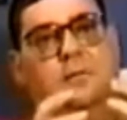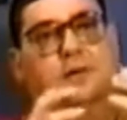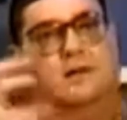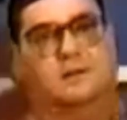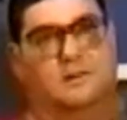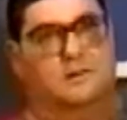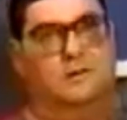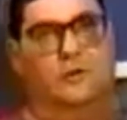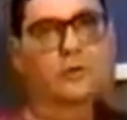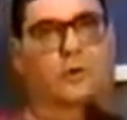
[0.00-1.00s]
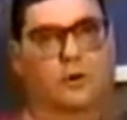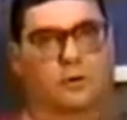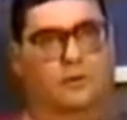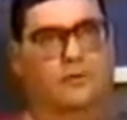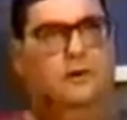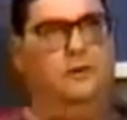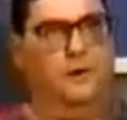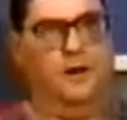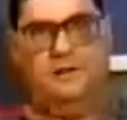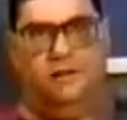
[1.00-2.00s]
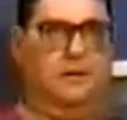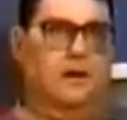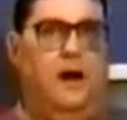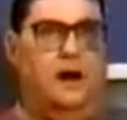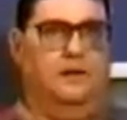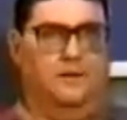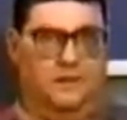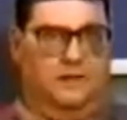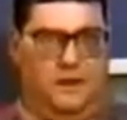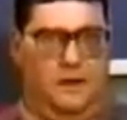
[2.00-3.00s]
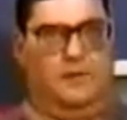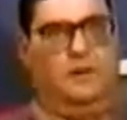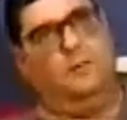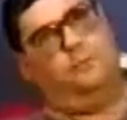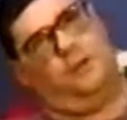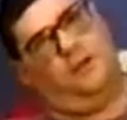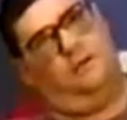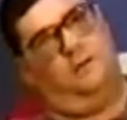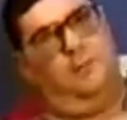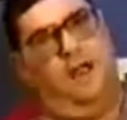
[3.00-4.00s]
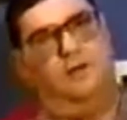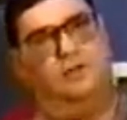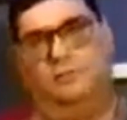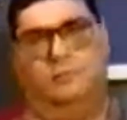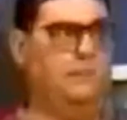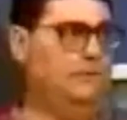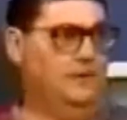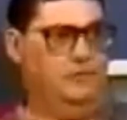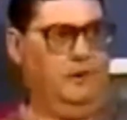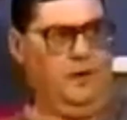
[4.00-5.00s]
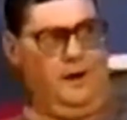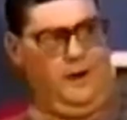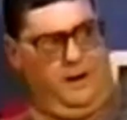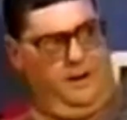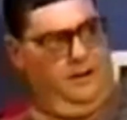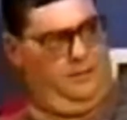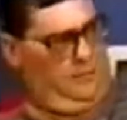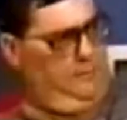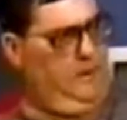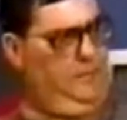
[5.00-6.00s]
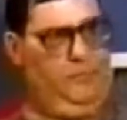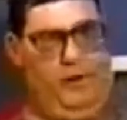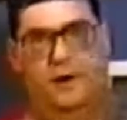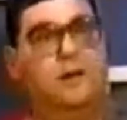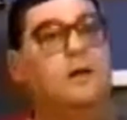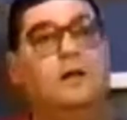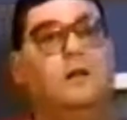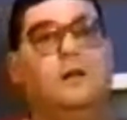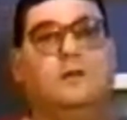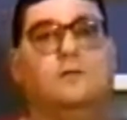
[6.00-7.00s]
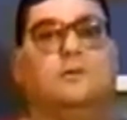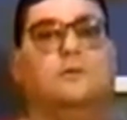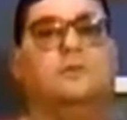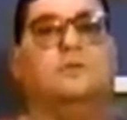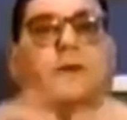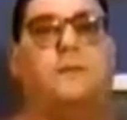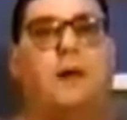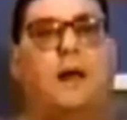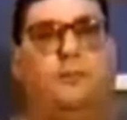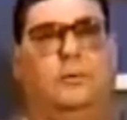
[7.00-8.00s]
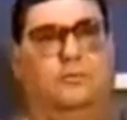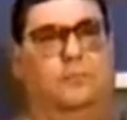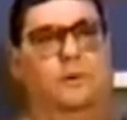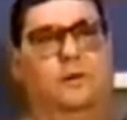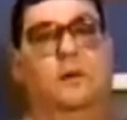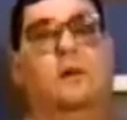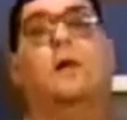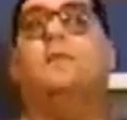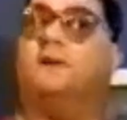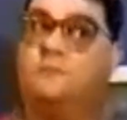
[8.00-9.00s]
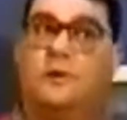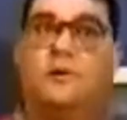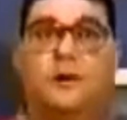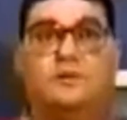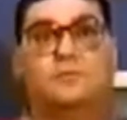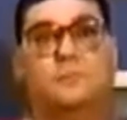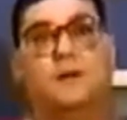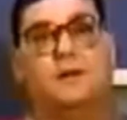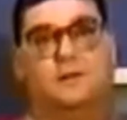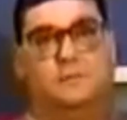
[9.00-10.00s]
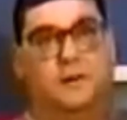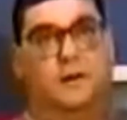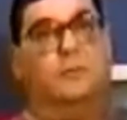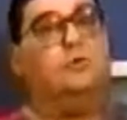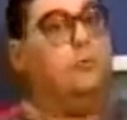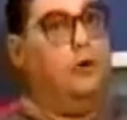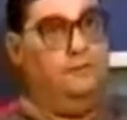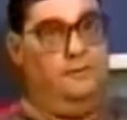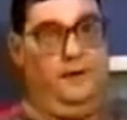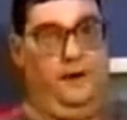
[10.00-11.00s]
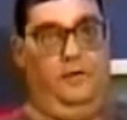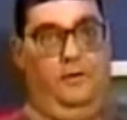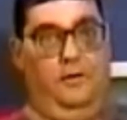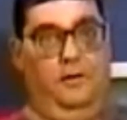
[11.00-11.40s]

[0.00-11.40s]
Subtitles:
because no longer do the other ideas get to come in and compete and match, and people say, well, he may be right. You're just fed pablum. And that's what our national media has become too often now.